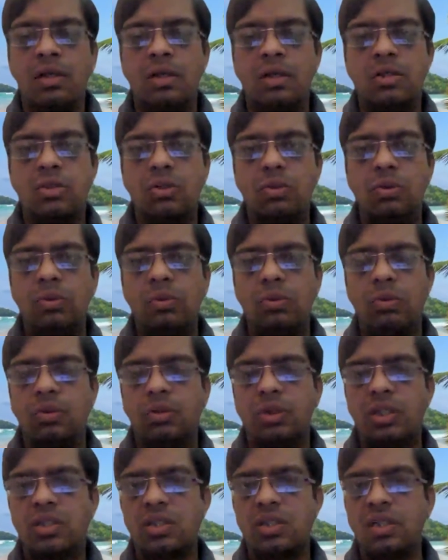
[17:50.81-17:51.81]
So
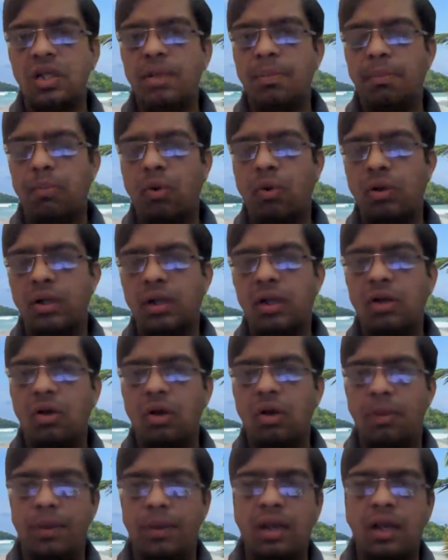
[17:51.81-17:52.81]
this is an important
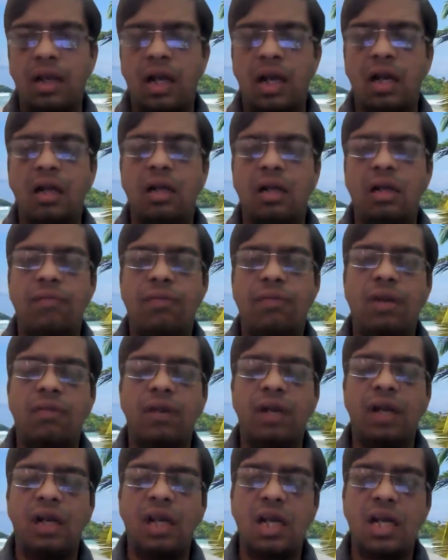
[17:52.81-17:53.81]
topic and
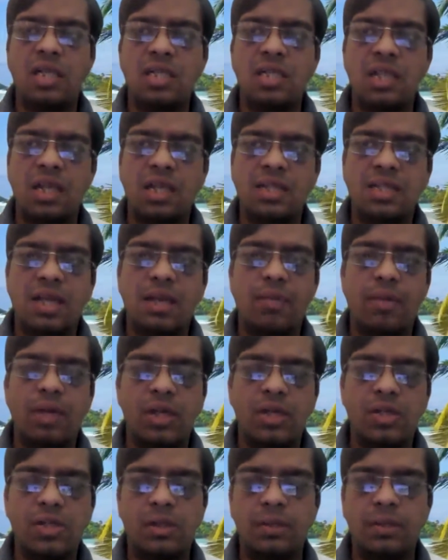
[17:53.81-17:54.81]
frequently asked in the
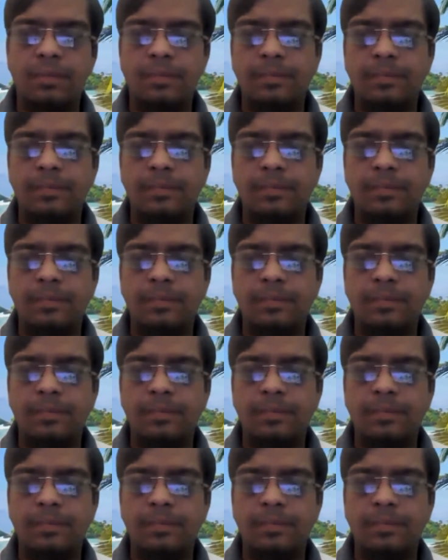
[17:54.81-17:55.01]
examination.